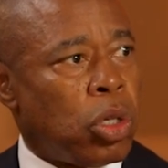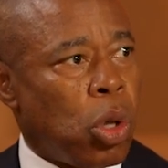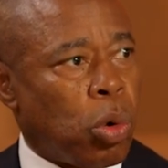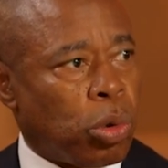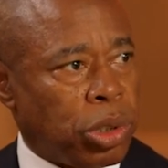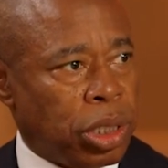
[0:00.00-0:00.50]

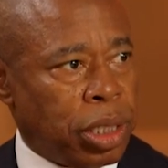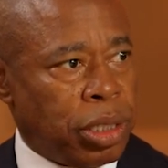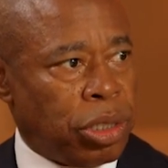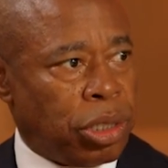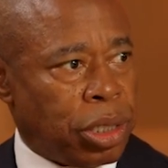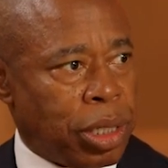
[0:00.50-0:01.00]
Local
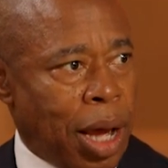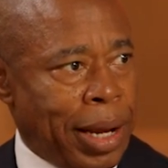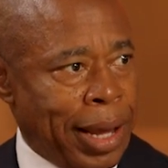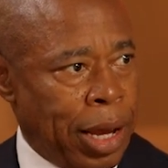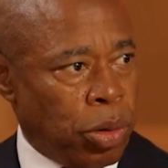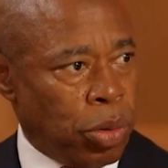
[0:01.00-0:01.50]
cities should not
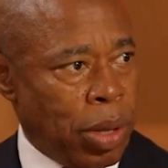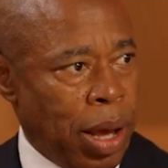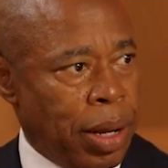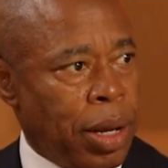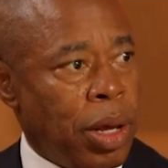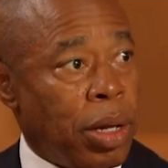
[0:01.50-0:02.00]
handle that.